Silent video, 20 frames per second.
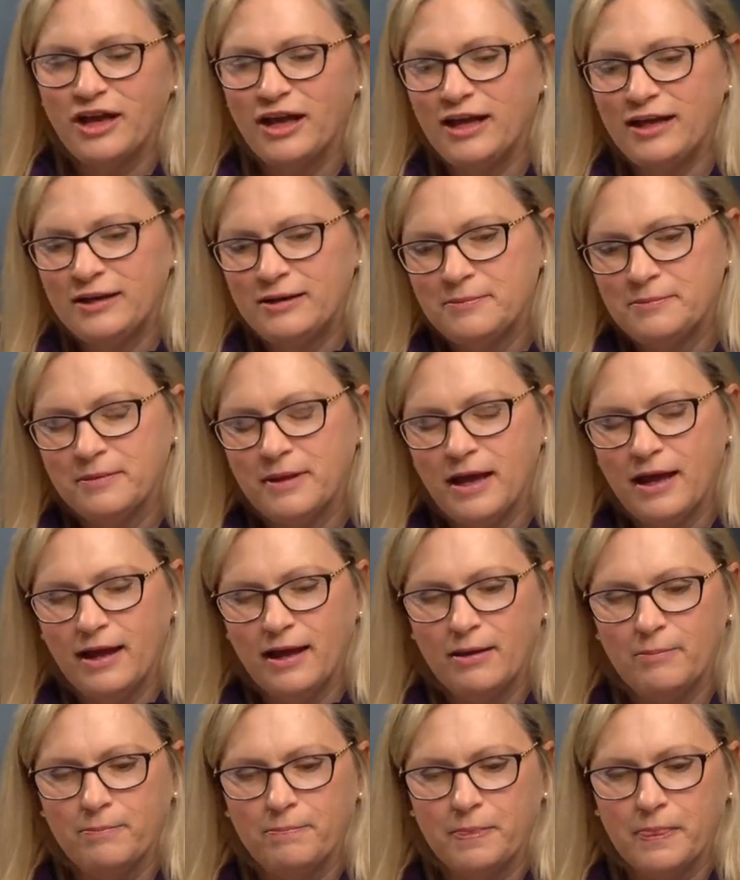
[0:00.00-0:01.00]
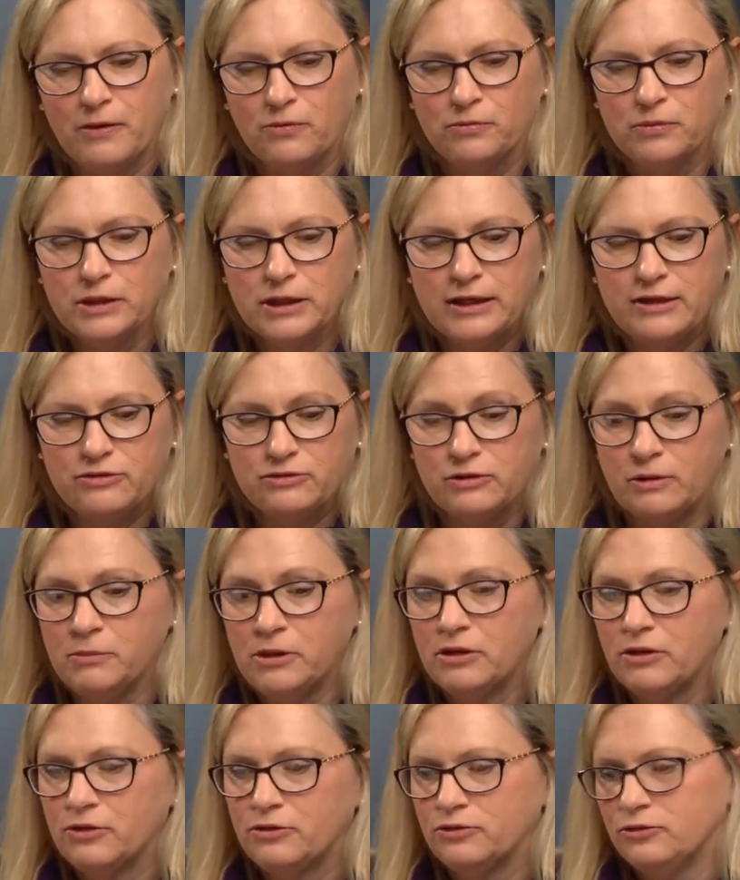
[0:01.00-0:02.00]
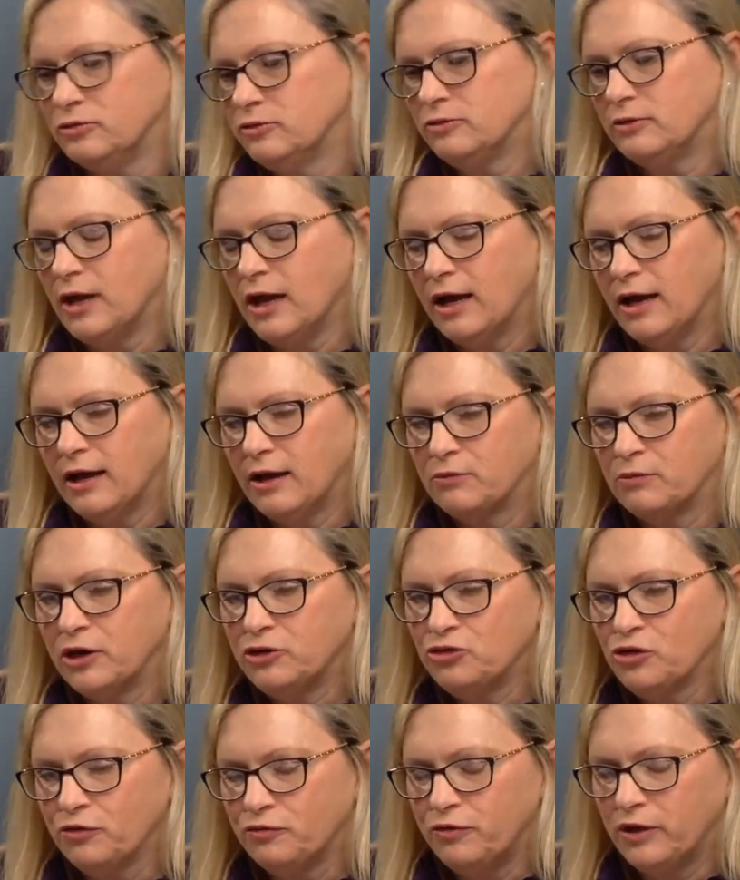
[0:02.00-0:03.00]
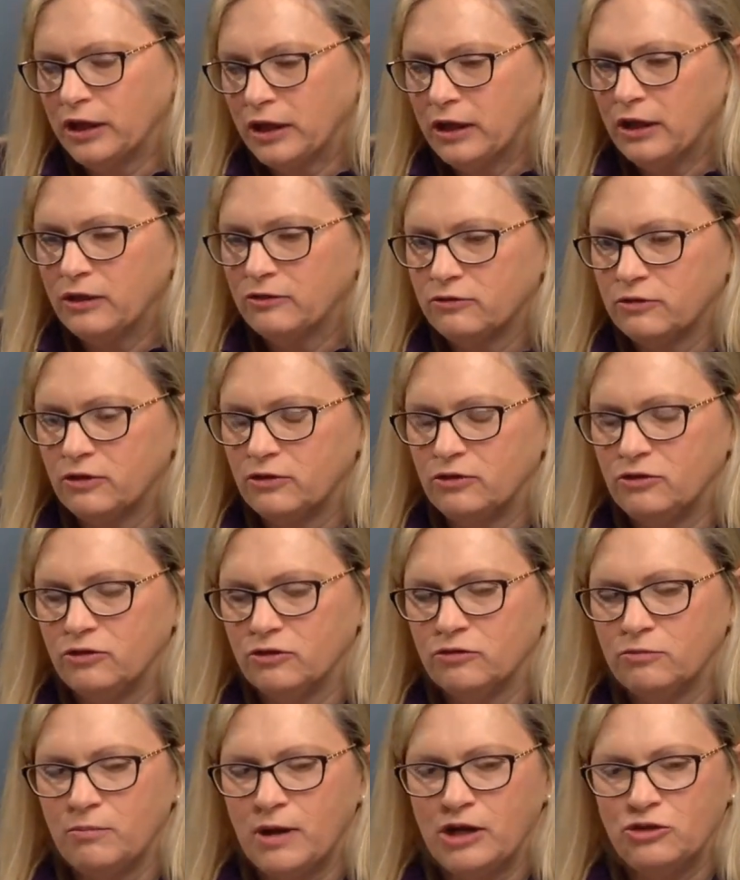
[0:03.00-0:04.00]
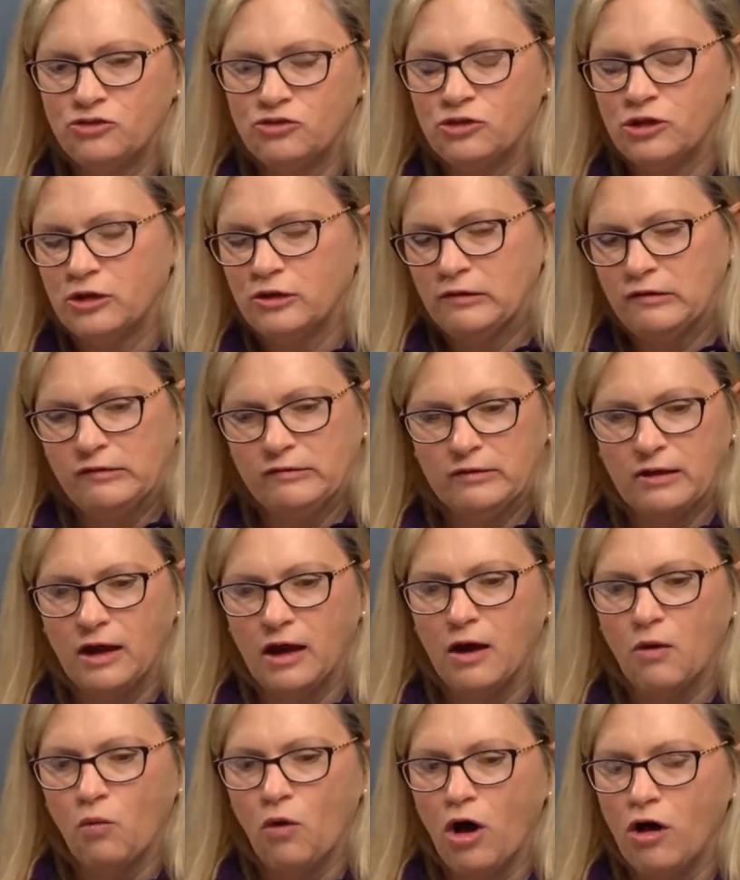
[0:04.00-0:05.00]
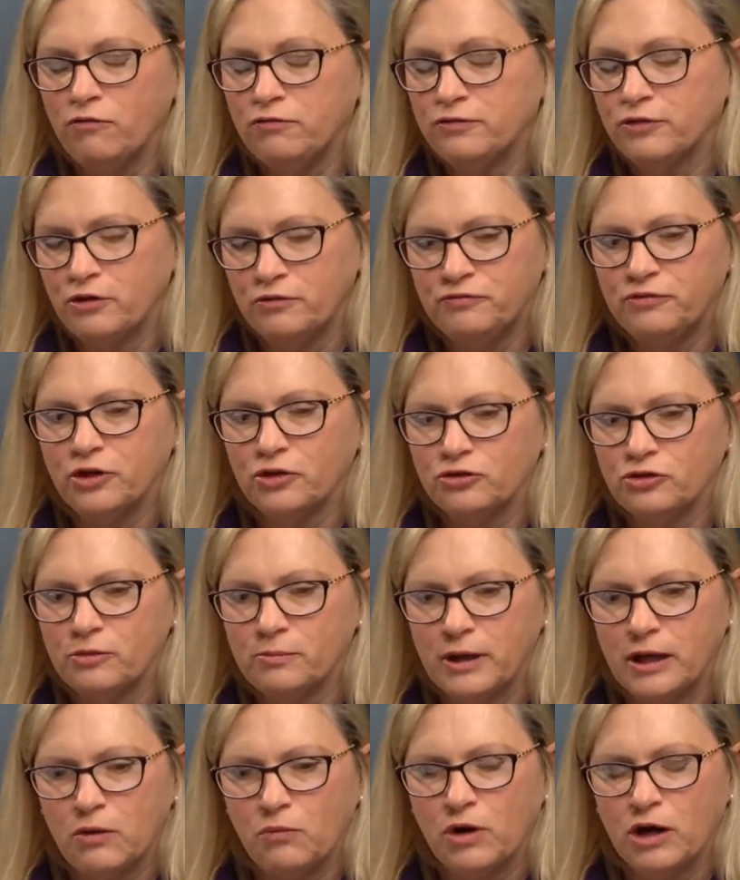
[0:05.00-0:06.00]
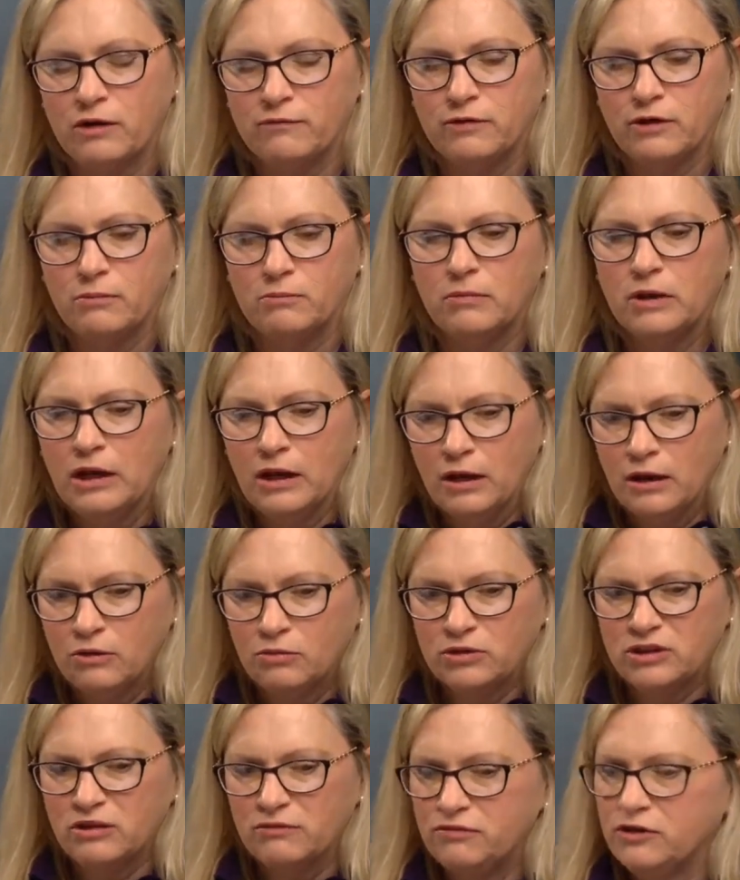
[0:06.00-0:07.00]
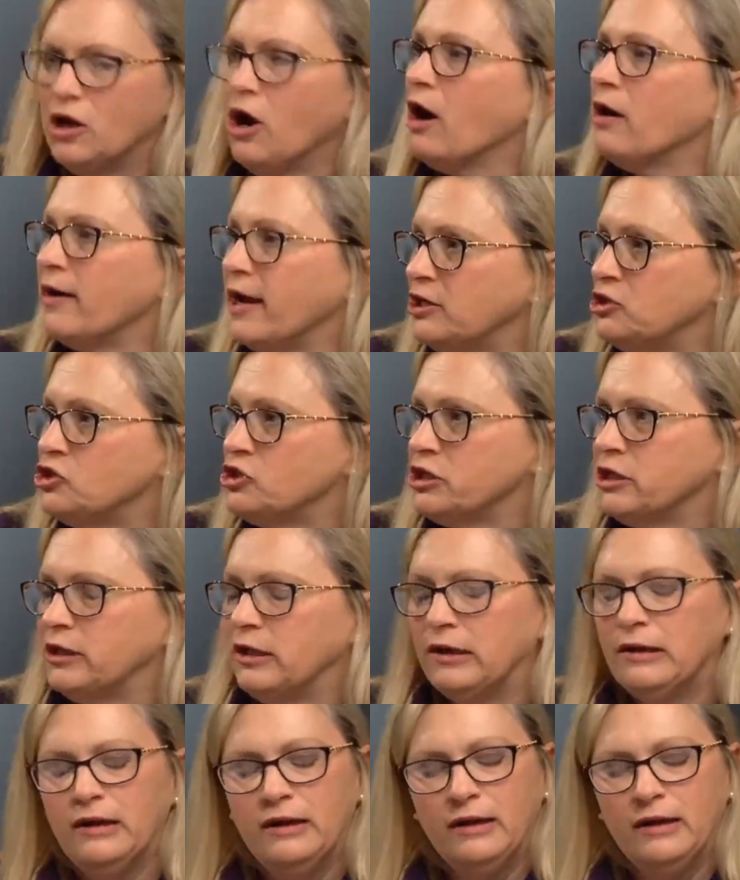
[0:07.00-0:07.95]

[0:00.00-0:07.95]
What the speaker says: And really, some of those retrofit kits that you just mentioned, wall flow filter being one of them, with the VR engine.